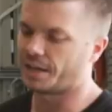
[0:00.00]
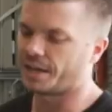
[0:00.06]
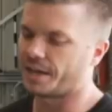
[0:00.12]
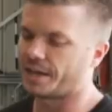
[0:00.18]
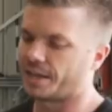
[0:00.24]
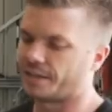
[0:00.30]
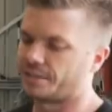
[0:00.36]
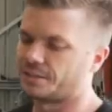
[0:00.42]

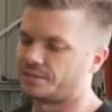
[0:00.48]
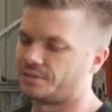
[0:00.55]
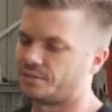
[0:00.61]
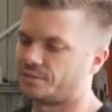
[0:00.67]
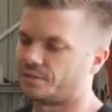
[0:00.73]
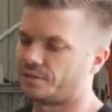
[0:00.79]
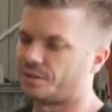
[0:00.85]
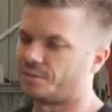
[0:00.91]
And
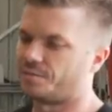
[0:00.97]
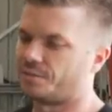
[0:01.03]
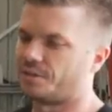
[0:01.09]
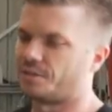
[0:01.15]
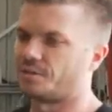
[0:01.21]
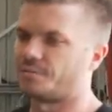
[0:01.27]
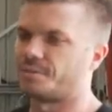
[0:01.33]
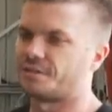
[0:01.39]
I put
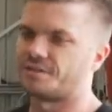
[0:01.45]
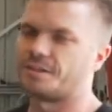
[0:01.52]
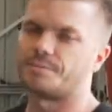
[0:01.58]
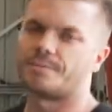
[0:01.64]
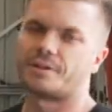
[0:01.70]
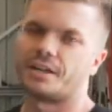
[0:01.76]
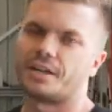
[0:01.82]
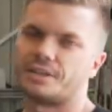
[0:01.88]
a little bit of
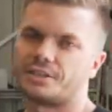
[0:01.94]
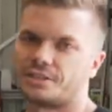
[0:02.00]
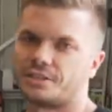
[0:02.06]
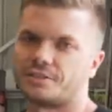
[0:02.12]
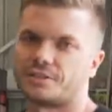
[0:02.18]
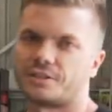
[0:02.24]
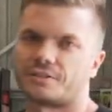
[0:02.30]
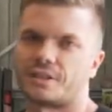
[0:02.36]
temporary heat
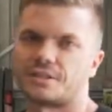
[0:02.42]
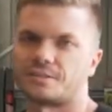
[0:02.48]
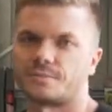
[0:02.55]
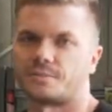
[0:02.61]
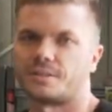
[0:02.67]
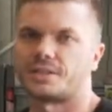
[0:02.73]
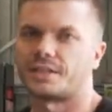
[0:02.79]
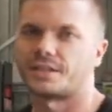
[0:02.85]
shielding around
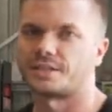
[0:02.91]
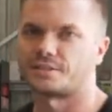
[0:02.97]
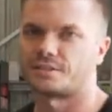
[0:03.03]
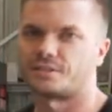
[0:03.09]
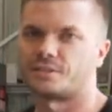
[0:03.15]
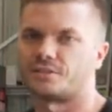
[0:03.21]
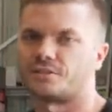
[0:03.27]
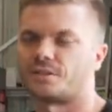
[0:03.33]
some
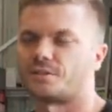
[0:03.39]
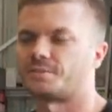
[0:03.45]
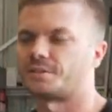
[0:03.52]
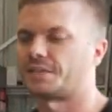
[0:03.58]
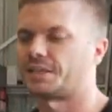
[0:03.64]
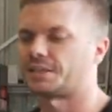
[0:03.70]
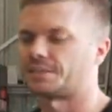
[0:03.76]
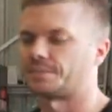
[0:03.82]
relays to try and
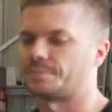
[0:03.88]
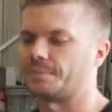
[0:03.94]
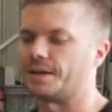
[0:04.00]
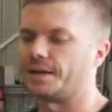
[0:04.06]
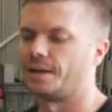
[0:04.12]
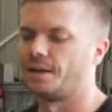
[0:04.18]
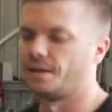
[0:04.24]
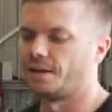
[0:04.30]
protect it,
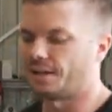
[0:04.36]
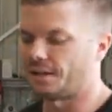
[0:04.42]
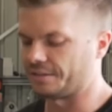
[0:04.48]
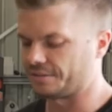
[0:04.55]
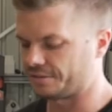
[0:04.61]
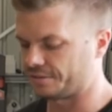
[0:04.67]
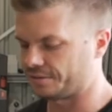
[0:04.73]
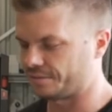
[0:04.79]
but
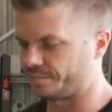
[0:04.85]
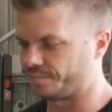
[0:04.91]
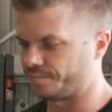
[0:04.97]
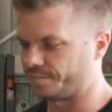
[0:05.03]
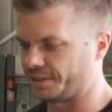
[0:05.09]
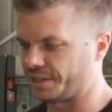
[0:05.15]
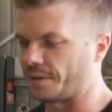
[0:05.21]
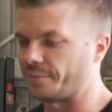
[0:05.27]
it's
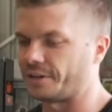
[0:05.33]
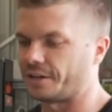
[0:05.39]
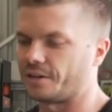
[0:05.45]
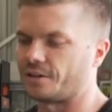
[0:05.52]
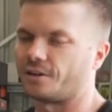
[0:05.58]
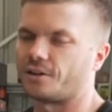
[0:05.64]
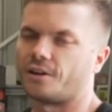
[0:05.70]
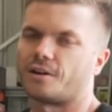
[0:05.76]
becoming an
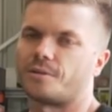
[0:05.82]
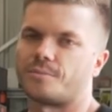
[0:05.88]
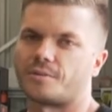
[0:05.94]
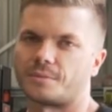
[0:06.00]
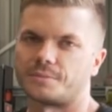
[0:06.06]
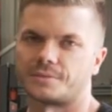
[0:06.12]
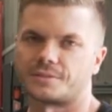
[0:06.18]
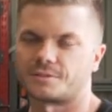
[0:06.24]
ongoing
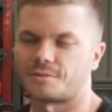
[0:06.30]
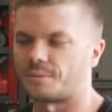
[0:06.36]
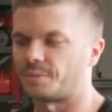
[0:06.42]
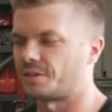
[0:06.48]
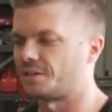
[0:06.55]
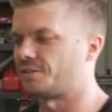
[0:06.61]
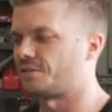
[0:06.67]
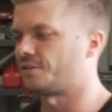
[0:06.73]
problem. So what
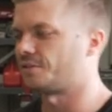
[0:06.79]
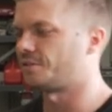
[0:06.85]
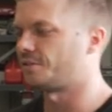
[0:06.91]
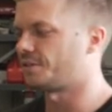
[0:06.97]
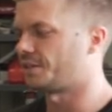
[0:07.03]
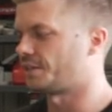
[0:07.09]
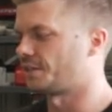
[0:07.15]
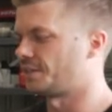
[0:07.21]
we're going to
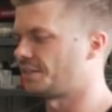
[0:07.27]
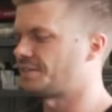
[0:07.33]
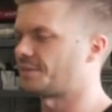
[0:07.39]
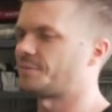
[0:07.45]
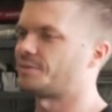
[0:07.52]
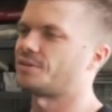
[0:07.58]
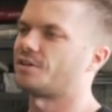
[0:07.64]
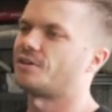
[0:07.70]
do in this
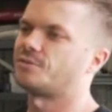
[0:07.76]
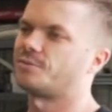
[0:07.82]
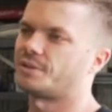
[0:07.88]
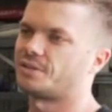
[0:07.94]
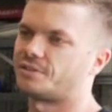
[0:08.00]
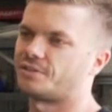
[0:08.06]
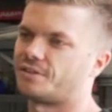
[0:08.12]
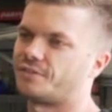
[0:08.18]
episode is we're
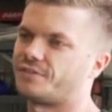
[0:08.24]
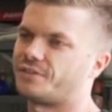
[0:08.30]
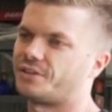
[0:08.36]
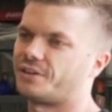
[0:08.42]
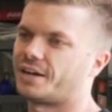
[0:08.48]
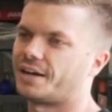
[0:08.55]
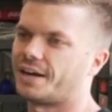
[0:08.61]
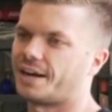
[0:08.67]
going to try and
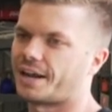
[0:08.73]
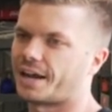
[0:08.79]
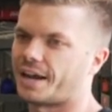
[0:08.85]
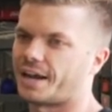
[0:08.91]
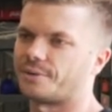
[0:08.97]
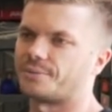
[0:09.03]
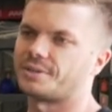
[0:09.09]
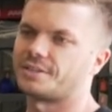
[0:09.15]
figure out
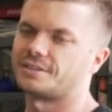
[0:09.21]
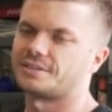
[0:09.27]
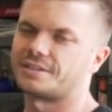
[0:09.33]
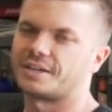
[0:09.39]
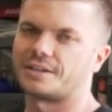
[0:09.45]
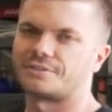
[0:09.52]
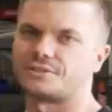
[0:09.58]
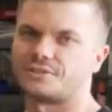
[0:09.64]
how we can
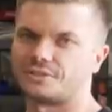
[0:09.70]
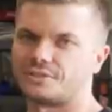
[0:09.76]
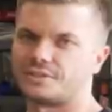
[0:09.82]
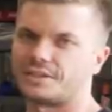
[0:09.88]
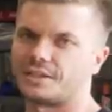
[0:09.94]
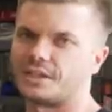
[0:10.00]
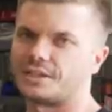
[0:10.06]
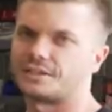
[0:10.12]
start
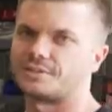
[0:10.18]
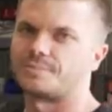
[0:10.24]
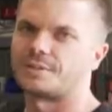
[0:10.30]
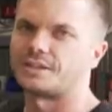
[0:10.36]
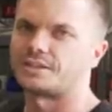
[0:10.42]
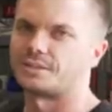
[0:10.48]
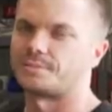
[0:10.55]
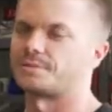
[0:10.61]
reducing engine
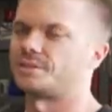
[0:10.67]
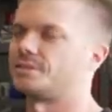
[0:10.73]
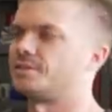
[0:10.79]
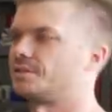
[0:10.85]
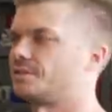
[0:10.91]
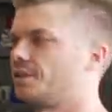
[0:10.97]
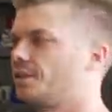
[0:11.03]
bay temperatures.